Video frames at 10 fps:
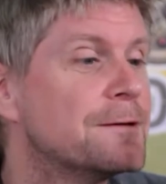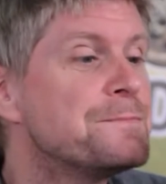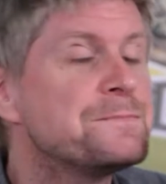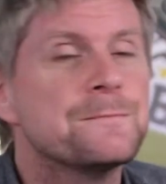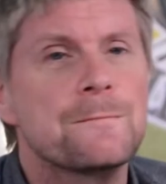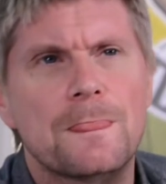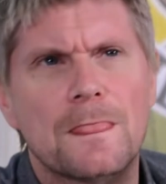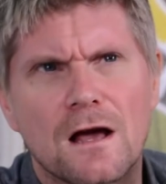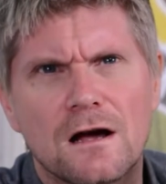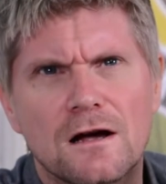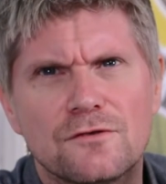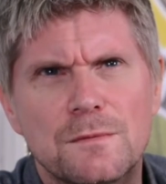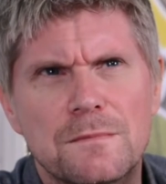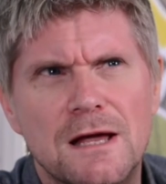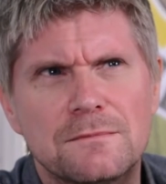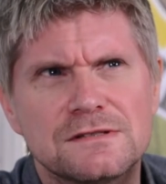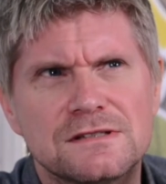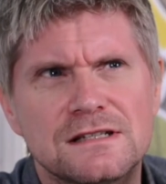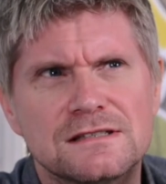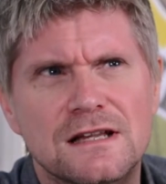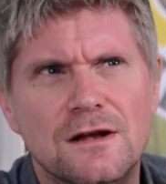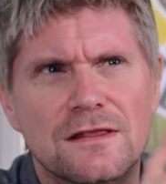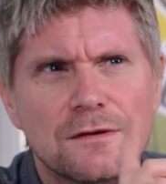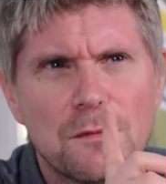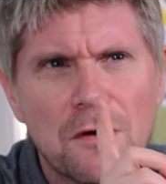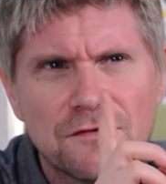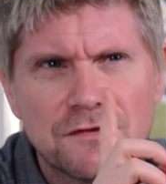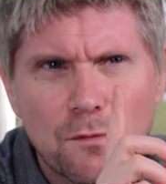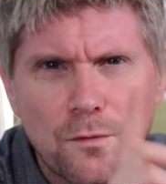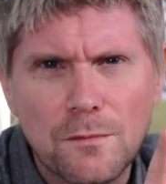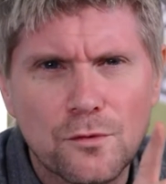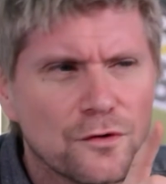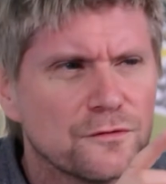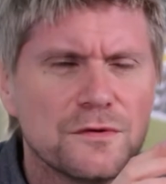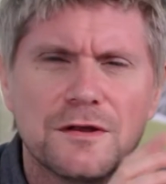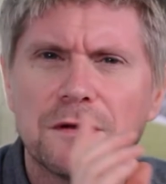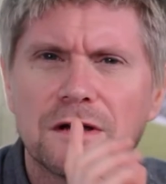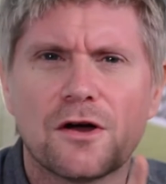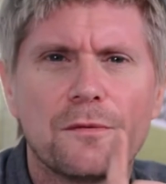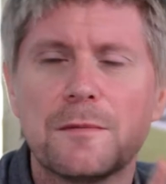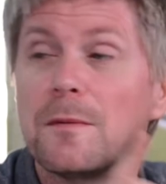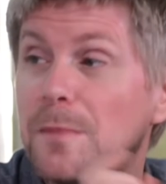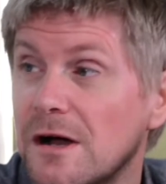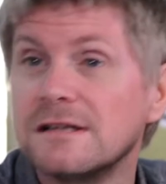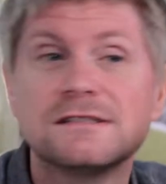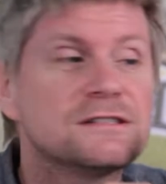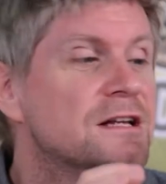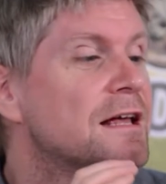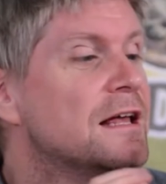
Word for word: Mm -hmm. uh, have we met him since then? I think we might have done one more novel with him and I can't remember, but